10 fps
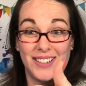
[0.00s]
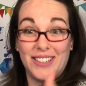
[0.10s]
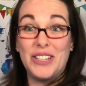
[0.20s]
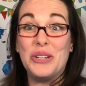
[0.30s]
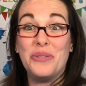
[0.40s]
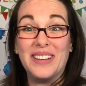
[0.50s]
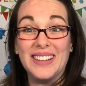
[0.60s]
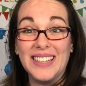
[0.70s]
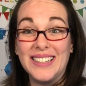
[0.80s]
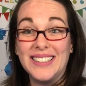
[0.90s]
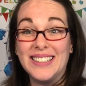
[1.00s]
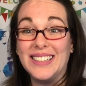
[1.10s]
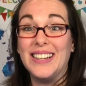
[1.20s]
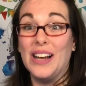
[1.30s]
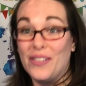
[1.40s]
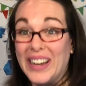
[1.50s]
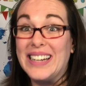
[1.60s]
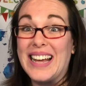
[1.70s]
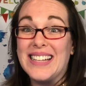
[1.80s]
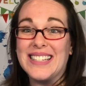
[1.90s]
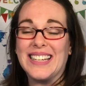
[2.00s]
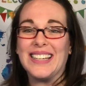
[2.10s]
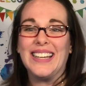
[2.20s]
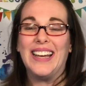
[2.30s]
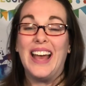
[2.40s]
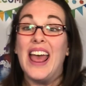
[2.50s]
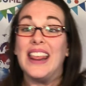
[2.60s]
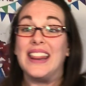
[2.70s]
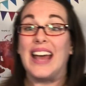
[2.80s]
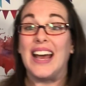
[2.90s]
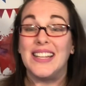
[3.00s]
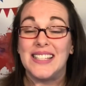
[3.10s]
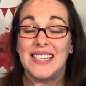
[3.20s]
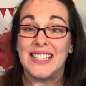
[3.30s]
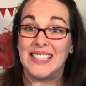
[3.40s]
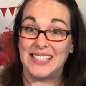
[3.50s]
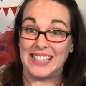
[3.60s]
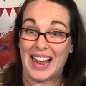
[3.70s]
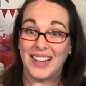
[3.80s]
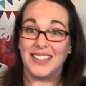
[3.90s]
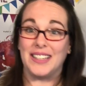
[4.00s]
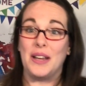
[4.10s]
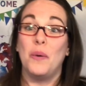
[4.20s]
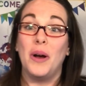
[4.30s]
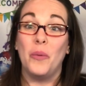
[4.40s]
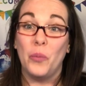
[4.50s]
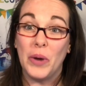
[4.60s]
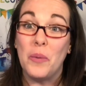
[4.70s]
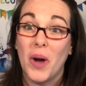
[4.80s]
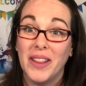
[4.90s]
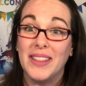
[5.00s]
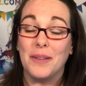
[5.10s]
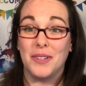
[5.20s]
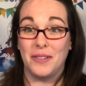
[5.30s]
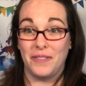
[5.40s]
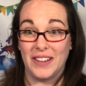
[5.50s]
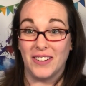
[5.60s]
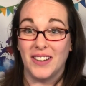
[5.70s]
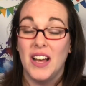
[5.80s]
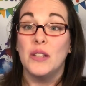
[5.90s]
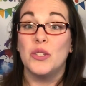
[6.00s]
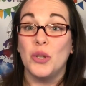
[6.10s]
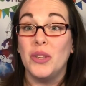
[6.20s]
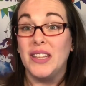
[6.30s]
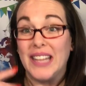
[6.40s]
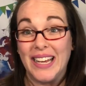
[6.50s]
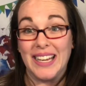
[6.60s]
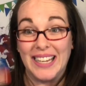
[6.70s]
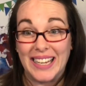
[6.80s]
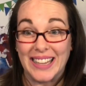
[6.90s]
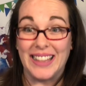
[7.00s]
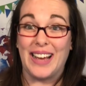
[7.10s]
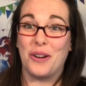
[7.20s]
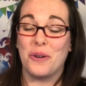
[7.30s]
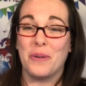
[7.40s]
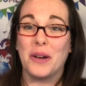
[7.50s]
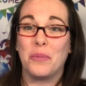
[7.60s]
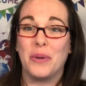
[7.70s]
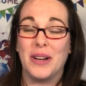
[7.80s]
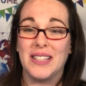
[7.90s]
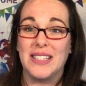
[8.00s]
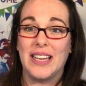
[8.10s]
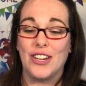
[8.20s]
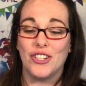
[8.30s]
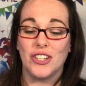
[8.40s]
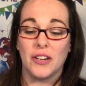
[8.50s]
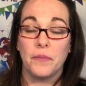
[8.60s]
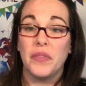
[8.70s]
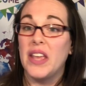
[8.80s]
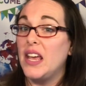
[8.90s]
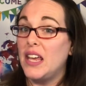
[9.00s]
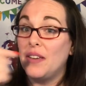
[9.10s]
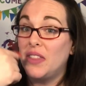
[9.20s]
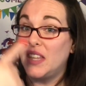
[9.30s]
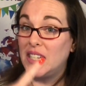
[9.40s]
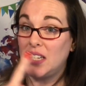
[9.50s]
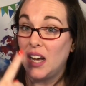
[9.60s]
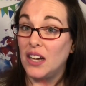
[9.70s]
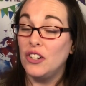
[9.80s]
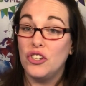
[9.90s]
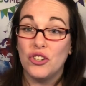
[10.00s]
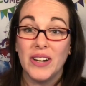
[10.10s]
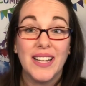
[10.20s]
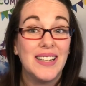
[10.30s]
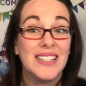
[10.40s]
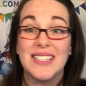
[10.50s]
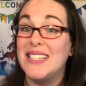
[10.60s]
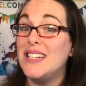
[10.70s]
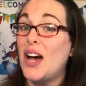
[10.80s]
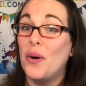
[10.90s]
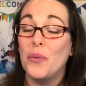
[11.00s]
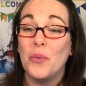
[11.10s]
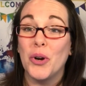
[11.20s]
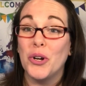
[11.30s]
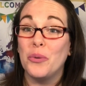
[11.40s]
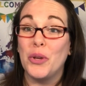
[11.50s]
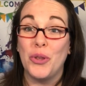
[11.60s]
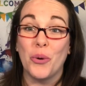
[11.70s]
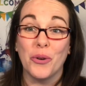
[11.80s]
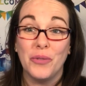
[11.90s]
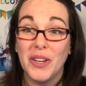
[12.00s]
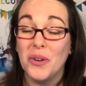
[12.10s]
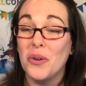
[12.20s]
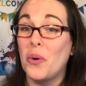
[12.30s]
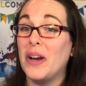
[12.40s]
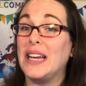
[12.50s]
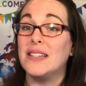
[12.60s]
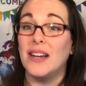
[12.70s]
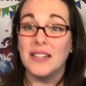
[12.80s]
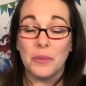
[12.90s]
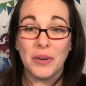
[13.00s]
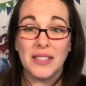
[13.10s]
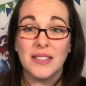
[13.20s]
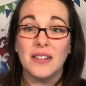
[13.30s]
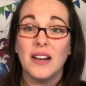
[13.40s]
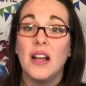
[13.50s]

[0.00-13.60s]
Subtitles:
Do you feel it? Fantastic. That's exactly what we want them to feel so that they can get that correct pronunciation. If the tongue trick does not work with your finger or a tongue depressor,